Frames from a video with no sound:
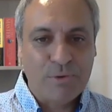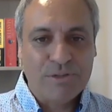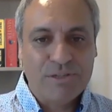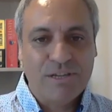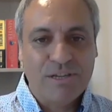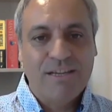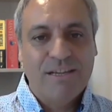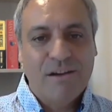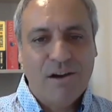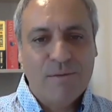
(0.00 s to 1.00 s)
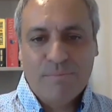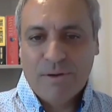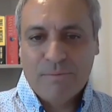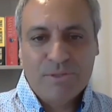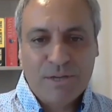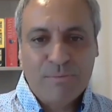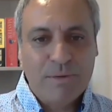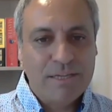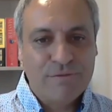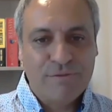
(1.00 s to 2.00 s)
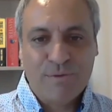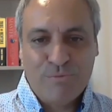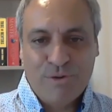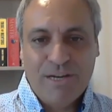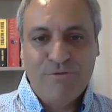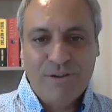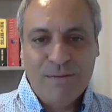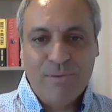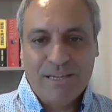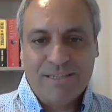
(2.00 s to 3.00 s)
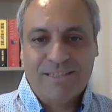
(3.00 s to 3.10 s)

But I'm so pleased for you. I'm really, really pleased.